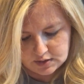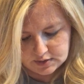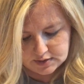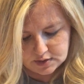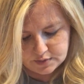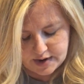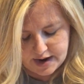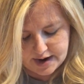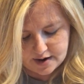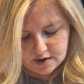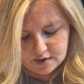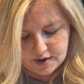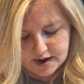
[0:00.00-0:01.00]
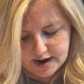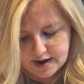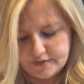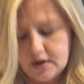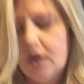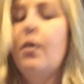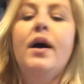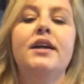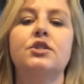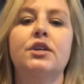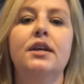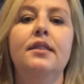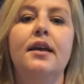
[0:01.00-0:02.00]
So now I have an
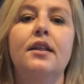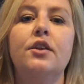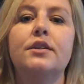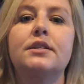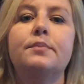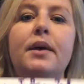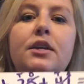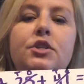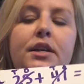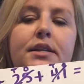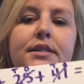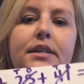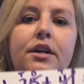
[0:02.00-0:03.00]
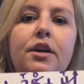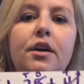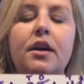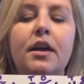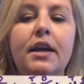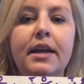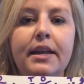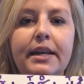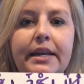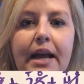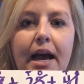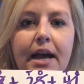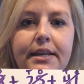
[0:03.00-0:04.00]
equation that looks much easier,
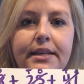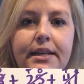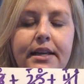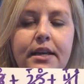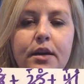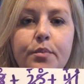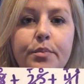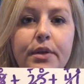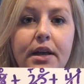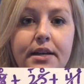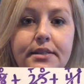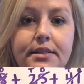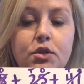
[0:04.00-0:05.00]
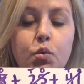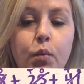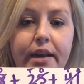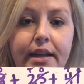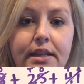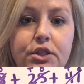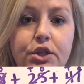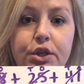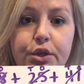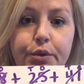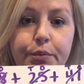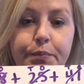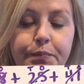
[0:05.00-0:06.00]
90 plus
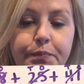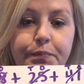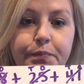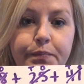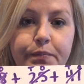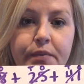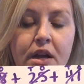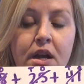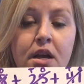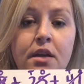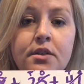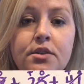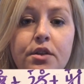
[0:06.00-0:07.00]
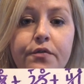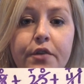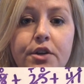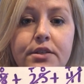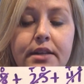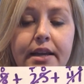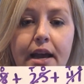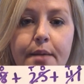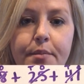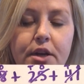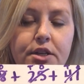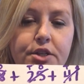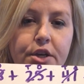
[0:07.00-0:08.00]
22. So the first thing I'm
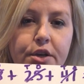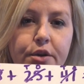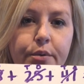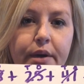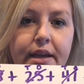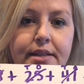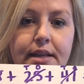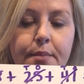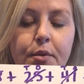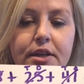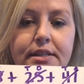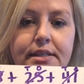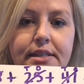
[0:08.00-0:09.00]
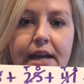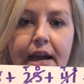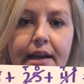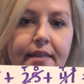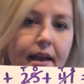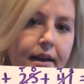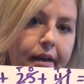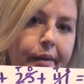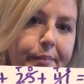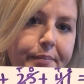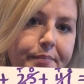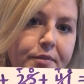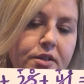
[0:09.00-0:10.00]
going to do is I'm going to stack that up
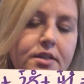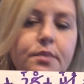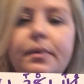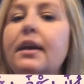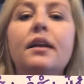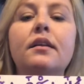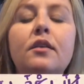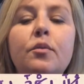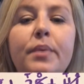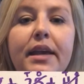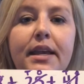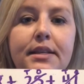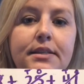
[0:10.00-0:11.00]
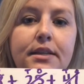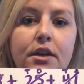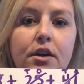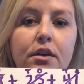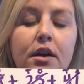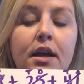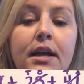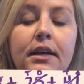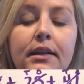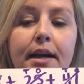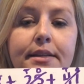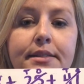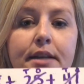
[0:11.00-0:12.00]
just to make it a little bit easier.
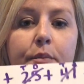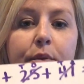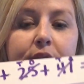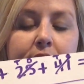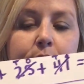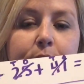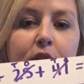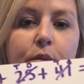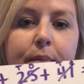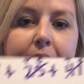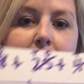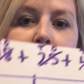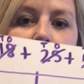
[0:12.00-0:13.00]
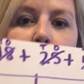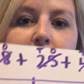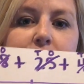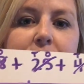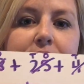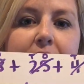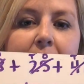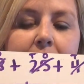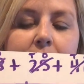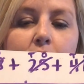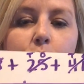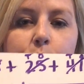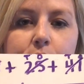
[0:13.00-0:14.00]
Last time we did mental math and we just added
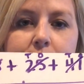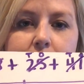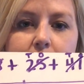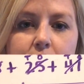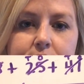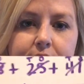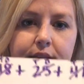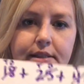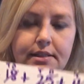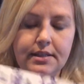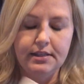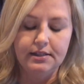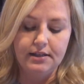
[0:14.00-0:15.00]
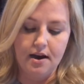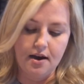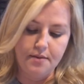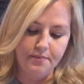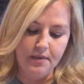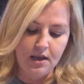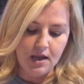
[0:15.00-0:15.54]
our 1s and our 10s. This time